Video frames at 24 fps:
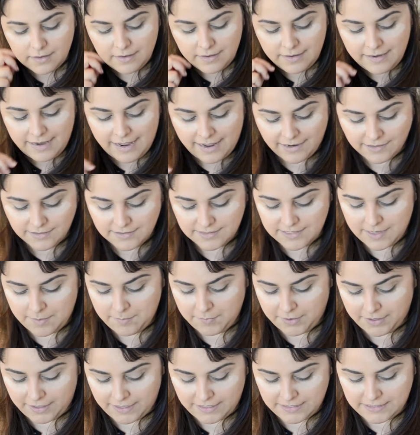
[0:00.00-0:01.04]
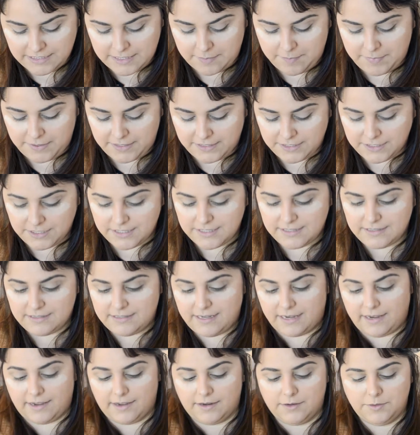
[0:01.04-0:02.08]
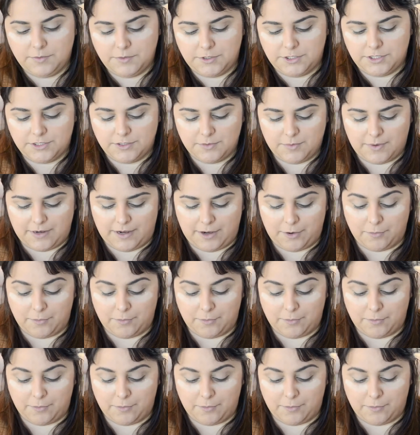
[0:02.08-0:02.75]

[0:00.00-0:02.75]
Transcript: Next, I'm going to dip into Sand, which is the one I